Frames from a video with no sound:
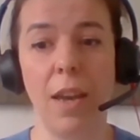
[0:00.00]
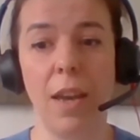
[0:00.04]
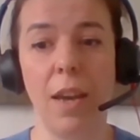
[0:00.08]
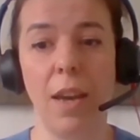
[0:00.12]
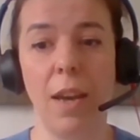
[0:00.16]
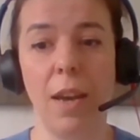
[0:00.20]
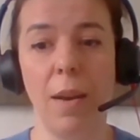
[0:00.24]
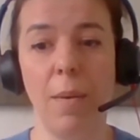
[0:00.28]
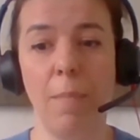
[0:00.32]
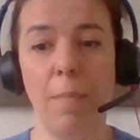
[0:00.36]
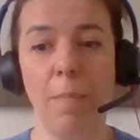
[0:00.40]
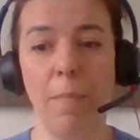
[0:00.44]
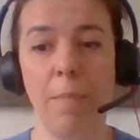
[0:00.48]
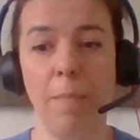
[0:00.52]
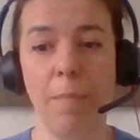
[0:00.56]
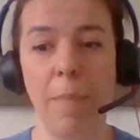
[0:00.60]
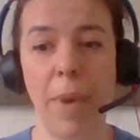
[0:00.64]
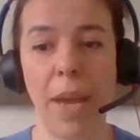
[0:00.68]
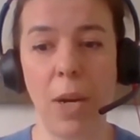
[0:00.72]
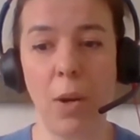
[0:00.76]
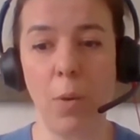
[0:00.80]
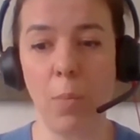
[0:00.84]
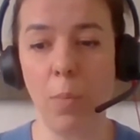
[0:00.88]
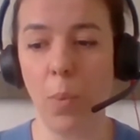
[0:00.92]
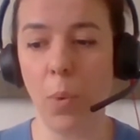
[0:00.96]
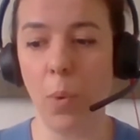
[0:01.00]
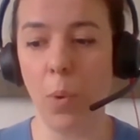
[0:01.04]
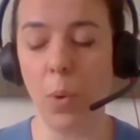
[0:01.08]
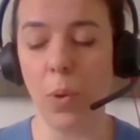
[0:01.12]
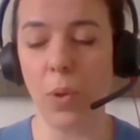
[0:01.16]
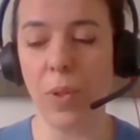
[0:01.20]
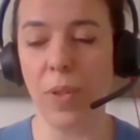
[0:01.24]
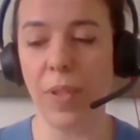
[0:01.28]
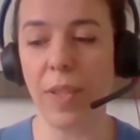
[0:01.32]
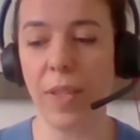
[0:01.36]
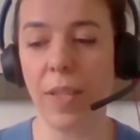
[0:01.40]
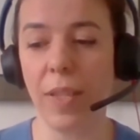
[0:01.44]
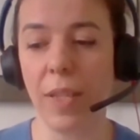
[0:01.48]
um,
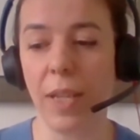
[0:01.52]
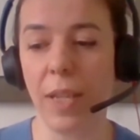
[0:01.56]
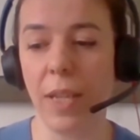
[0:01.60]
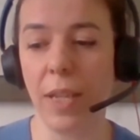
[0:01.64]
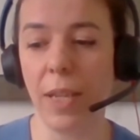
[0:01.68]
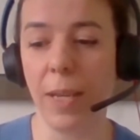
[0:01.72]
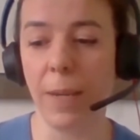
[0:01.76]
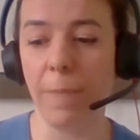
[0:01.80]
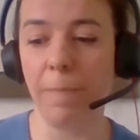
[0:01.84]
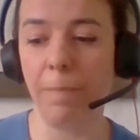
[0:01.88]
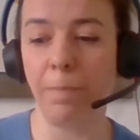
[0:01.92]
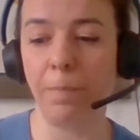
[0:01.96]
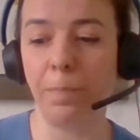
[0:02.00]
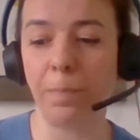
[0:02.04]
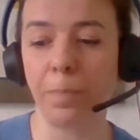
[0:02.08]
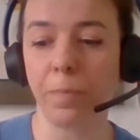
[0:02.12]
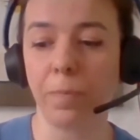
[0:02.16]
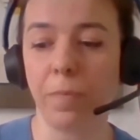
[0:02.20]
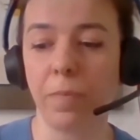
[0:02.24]
menopause. Um,